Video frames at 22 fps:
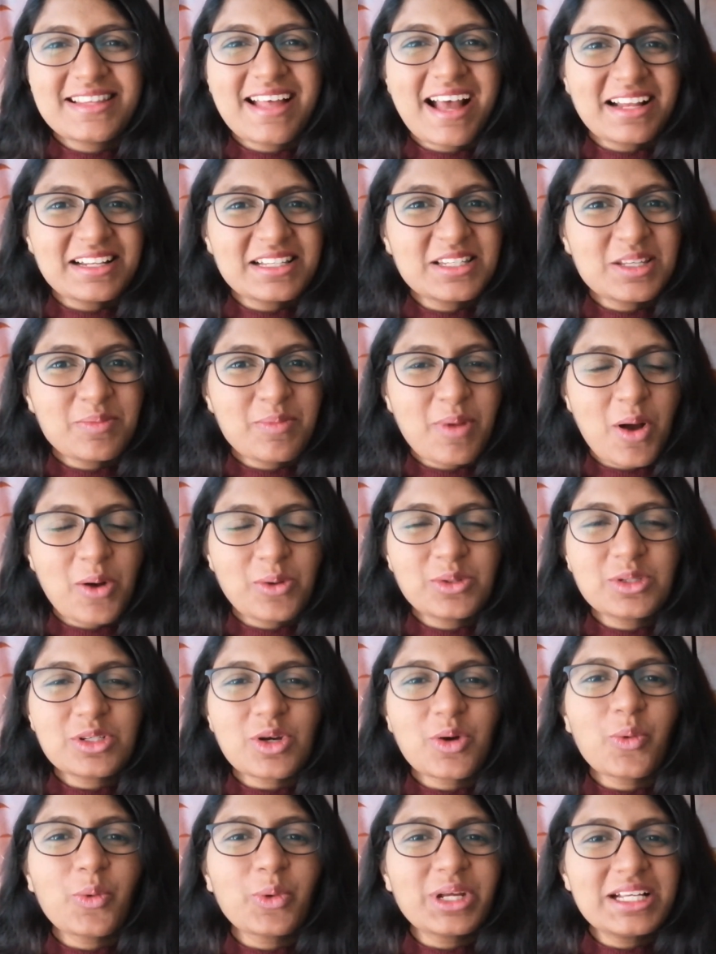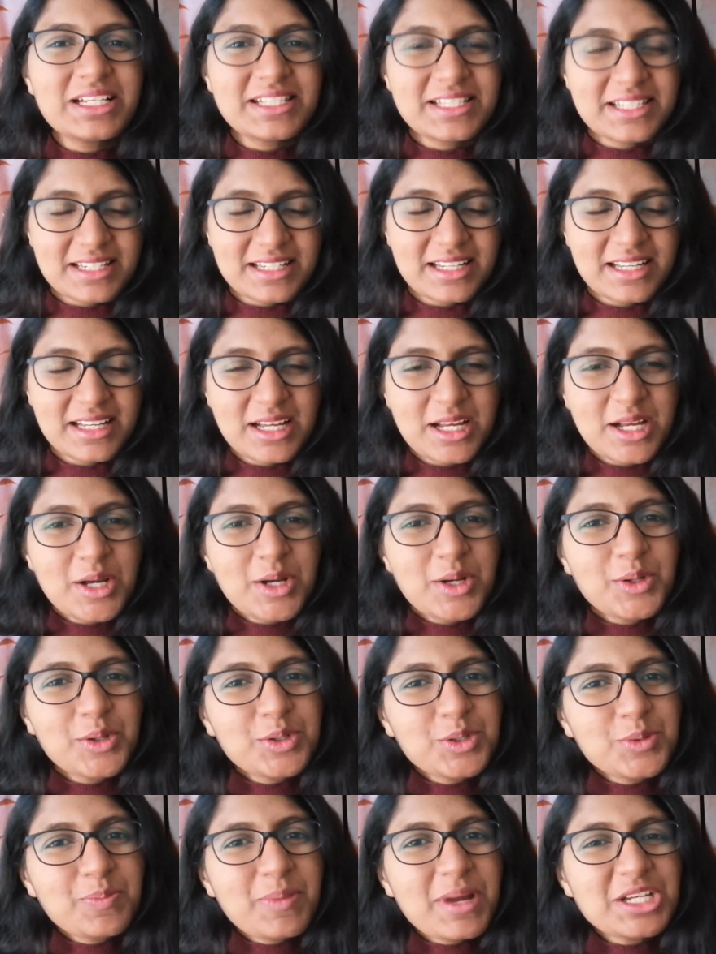That's about OET,
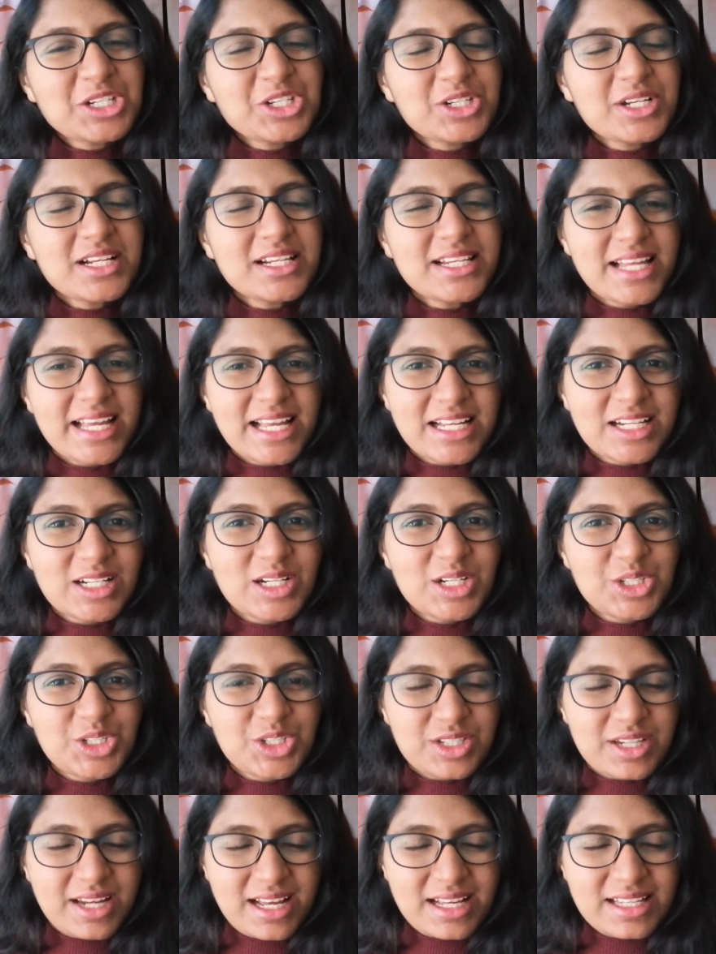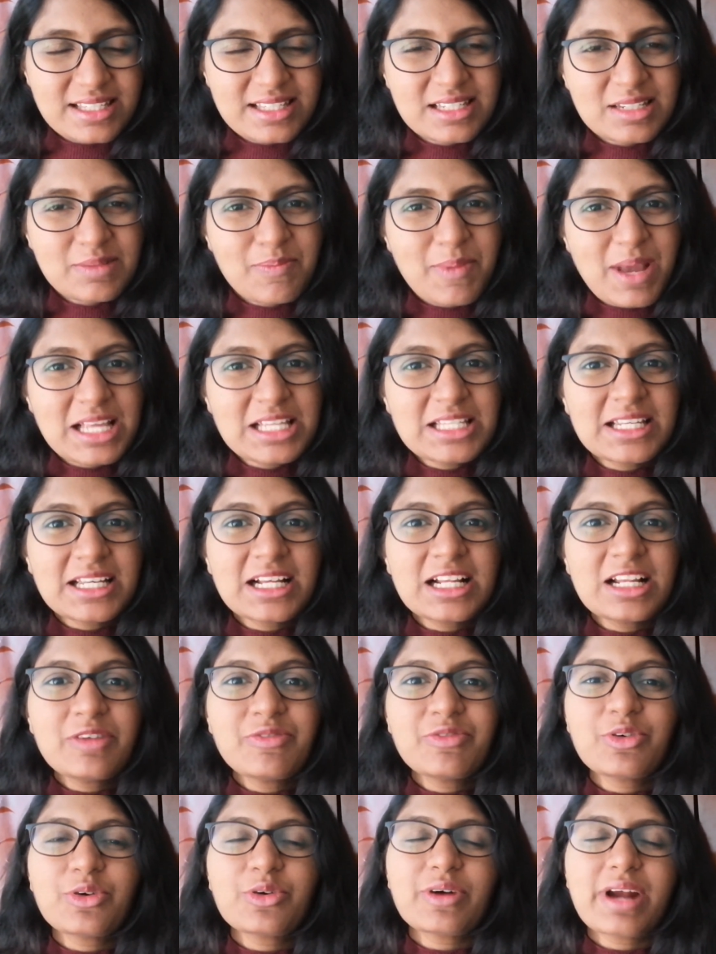Occupational English Test, basically
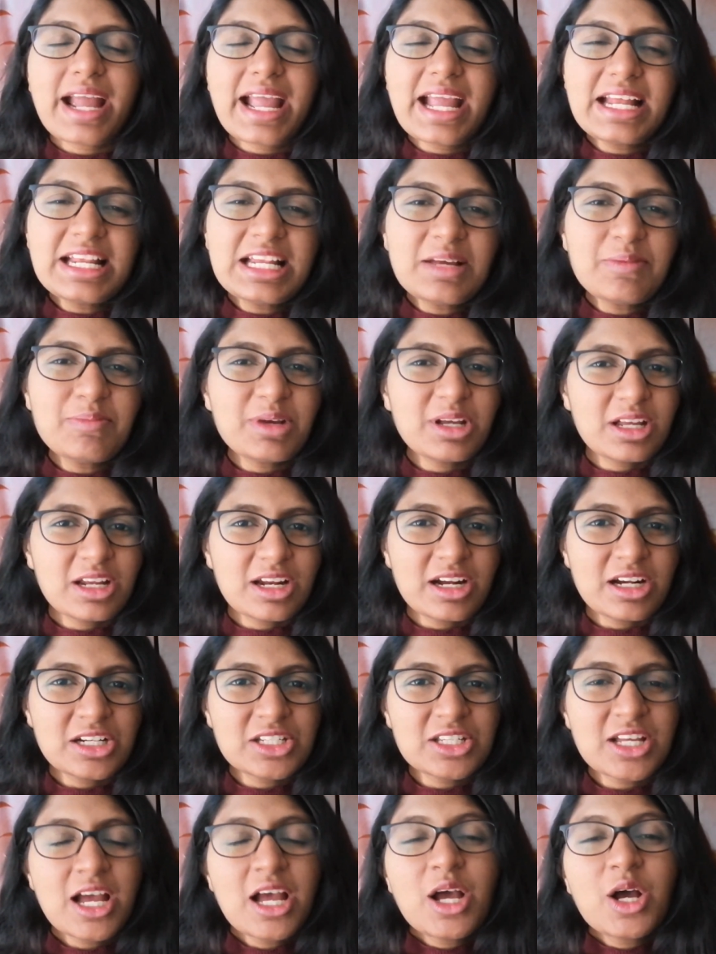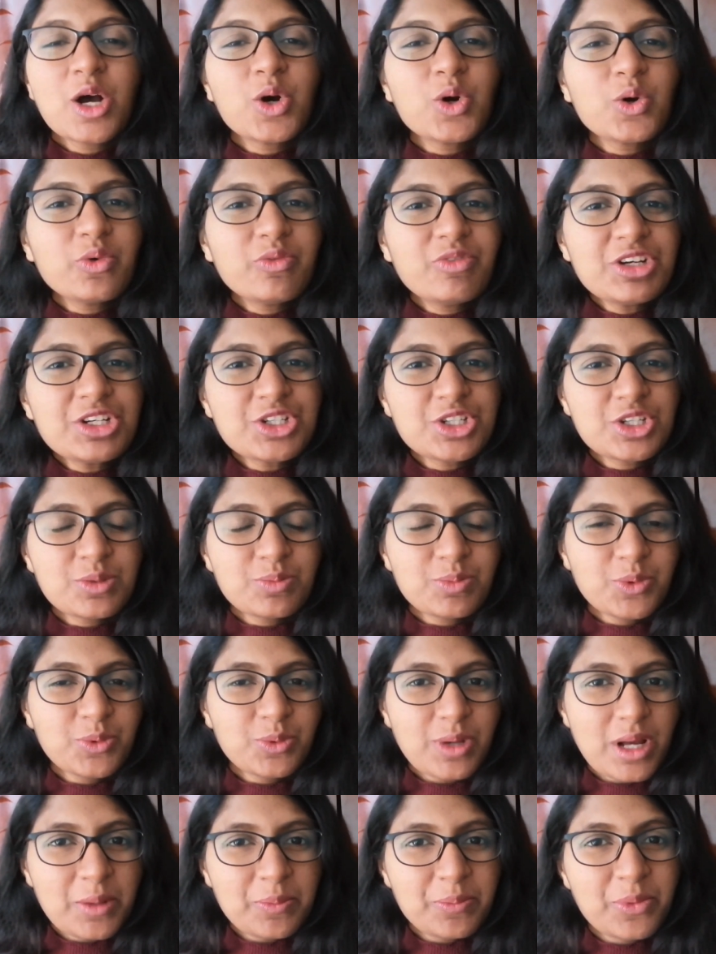for any beginners who wish to
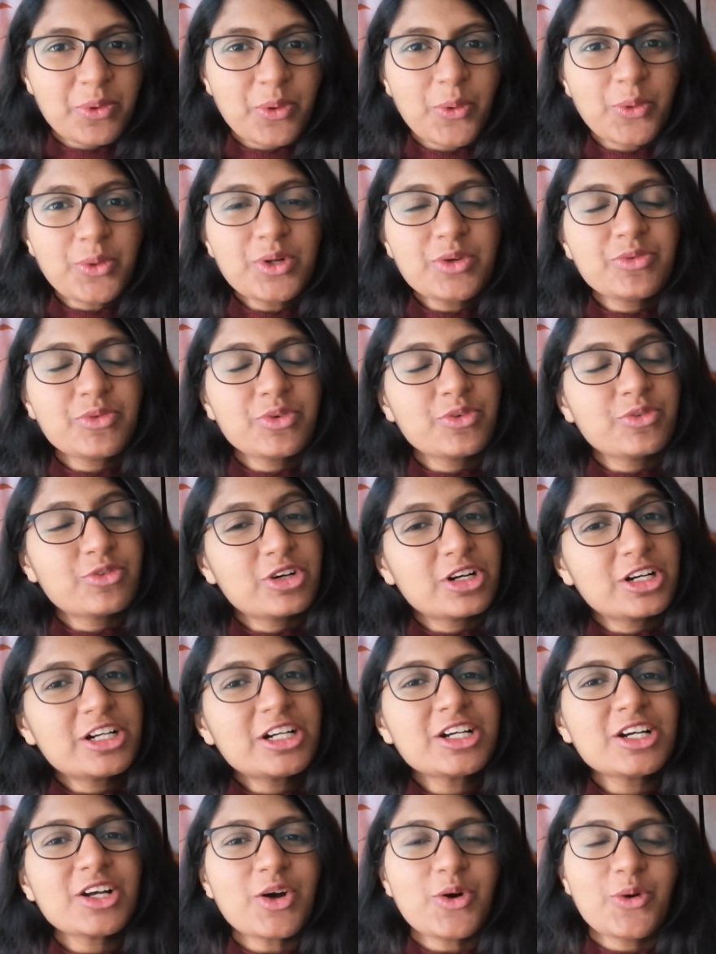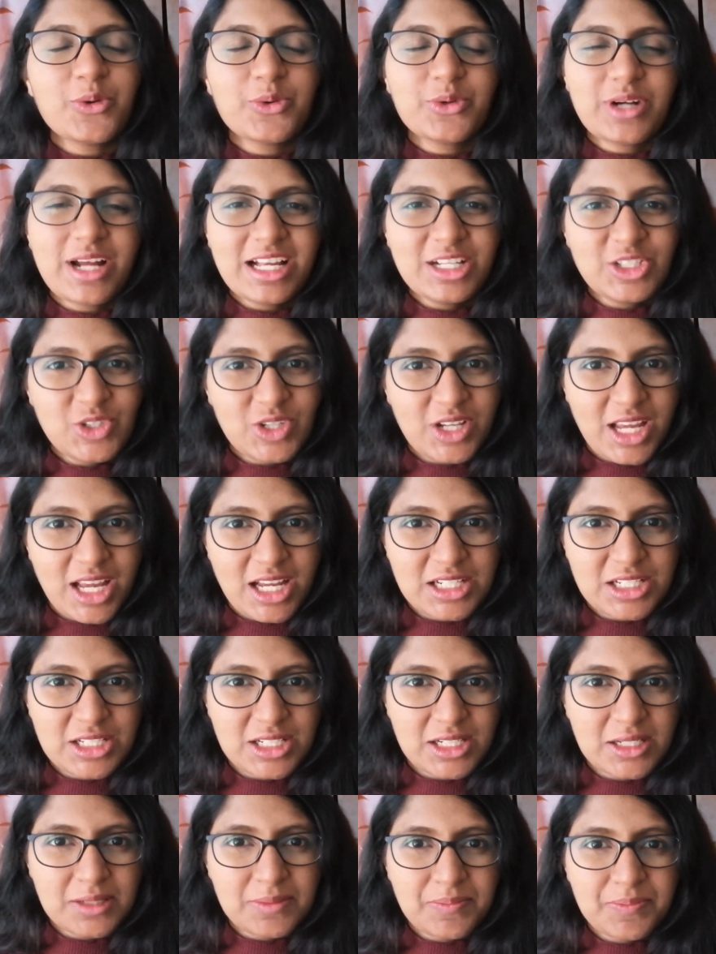move abroad for work or
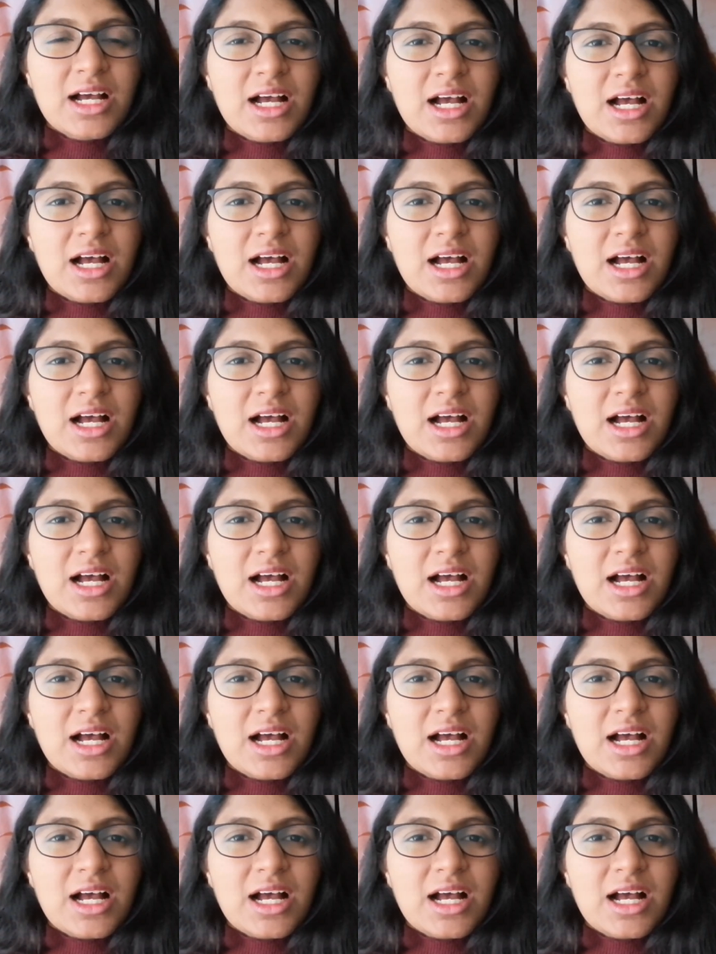education.